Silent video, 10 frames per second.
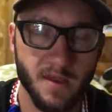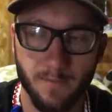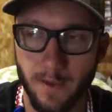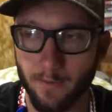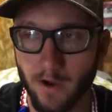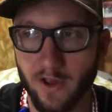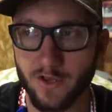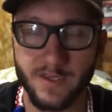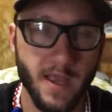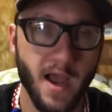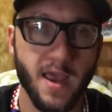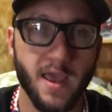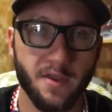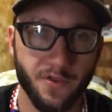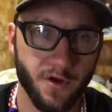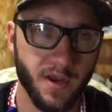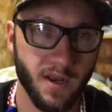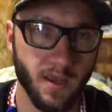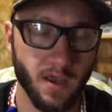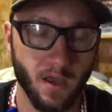People are actually dying out there getting